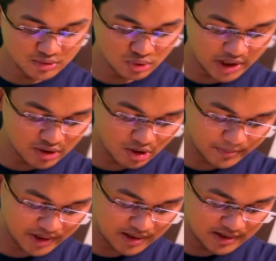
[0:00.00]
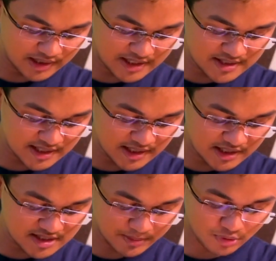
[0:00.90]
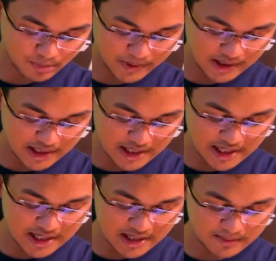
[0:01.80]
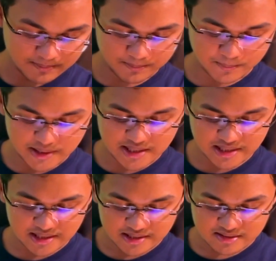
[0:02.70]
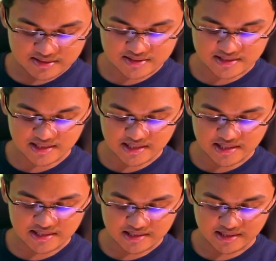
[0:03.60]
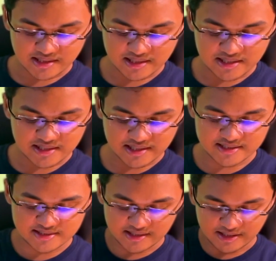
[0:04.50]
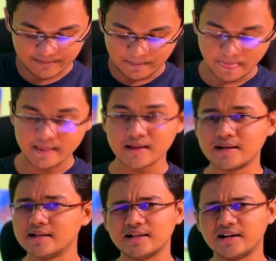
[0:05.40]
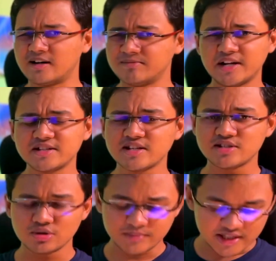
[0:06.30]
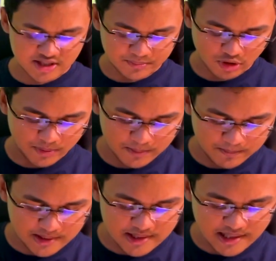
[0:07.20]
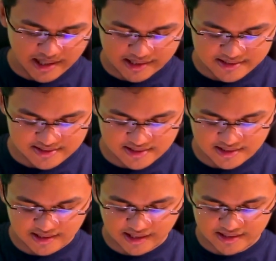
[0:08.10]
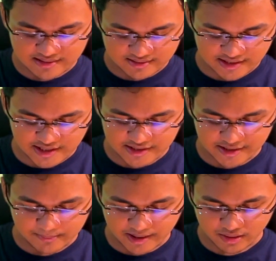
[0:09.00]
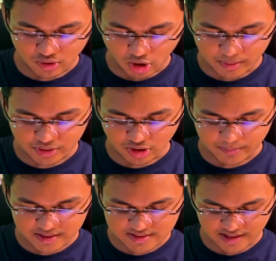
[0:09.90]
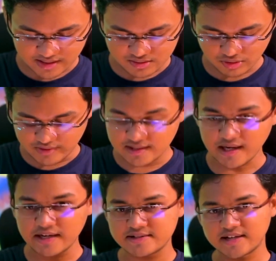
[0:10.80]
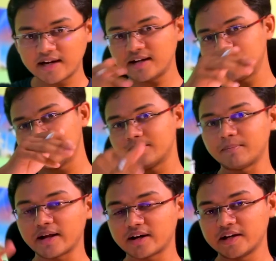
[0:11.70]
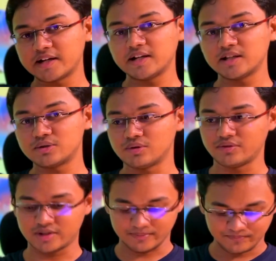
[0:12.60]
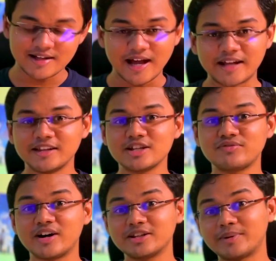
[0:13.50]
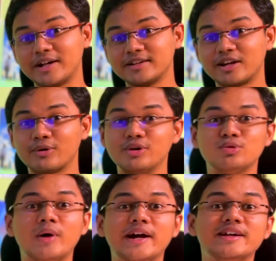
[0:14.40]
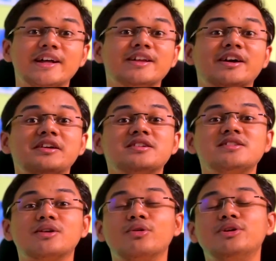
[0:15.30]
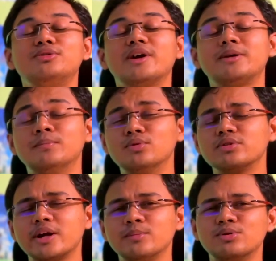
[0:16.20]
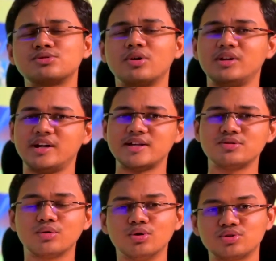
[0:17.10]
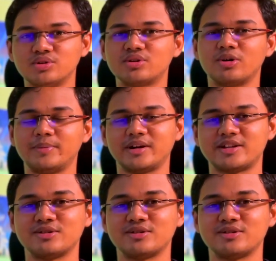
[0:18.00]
to that topic. Let's say it is subtopic A, B, C, D, etc. Let us assume that subtopic B and C are related by a common topic Z. So we'll write Z by connecting the two of them. And thus far, the branches are going to widen and the connections are going to get more and more solid as you go through the topic as a